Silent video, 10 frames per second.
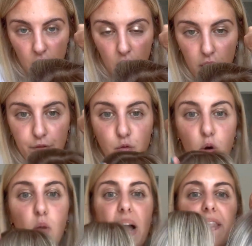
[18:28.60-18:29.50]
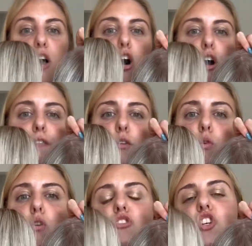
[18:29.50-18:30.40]
overall, and the
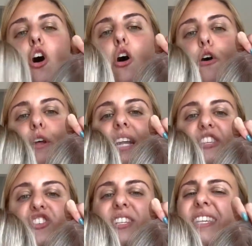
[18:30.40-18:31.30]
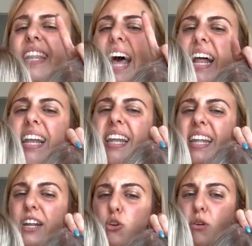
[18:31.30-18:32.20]
overall tone is just that
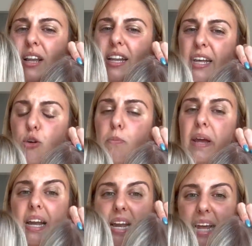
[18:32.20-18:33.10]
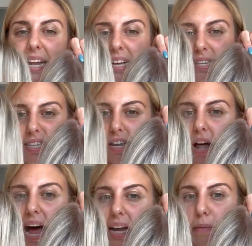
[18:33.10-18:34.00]
little bit leaning
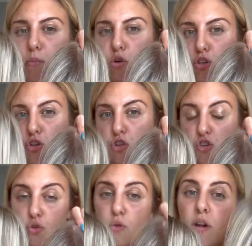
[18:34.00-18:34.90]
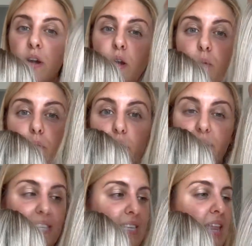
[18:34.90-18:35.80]
slightly more neutral,
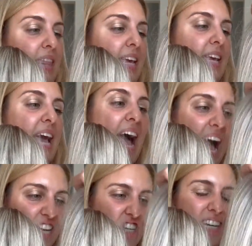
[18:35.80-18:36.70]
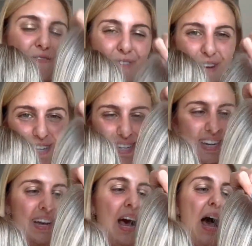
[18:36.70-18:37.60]
whereas the Ashy
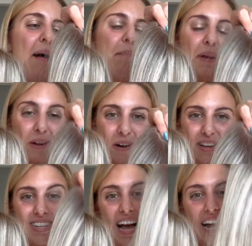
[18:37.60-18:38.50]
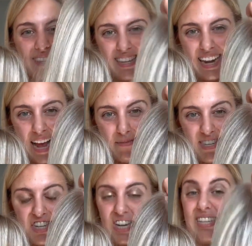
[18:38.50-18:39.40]
Rooted Blonde, as the name
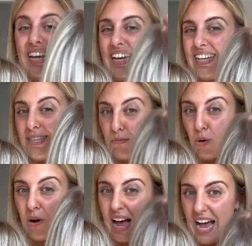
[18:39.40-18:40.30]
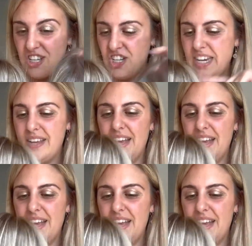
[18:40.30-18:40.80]
suggests, is more ashy.